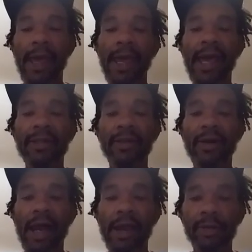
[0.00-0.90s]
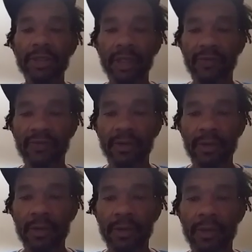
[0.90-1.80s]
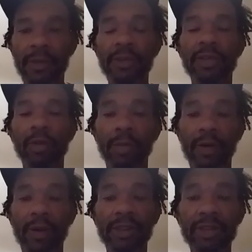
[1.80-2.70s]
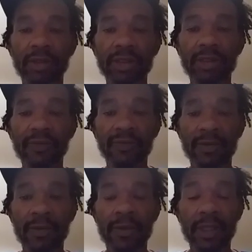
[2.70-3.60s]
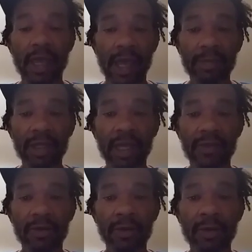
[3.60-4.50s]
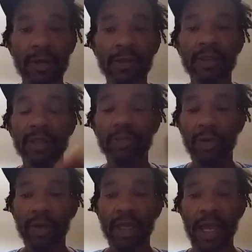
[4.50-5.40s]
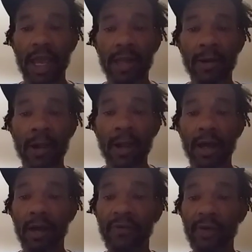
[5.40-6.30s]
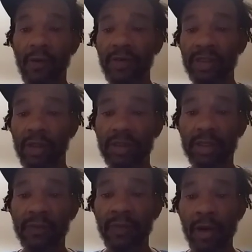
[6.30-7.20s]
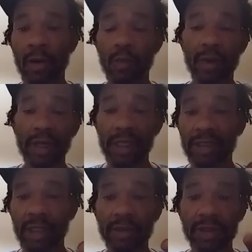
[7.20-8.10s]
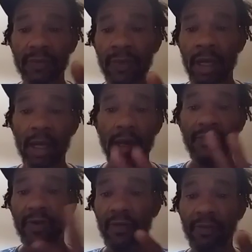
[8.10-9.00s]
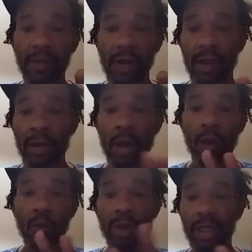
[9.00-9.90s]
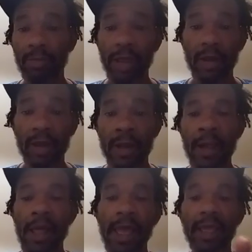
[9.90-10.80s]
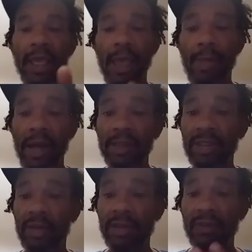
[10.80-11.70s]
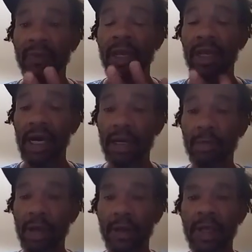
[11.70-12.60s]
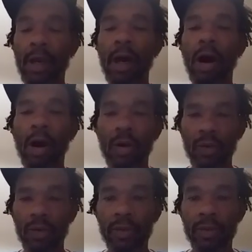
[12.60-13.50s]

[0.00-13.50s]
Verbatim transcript: and had their higher self. So Mary and Joseph came together. The Spirit of God hovered over Joseph went into Joseph, hovered over Mary, went into Mary, and came out of Joseph and out of Mary whole,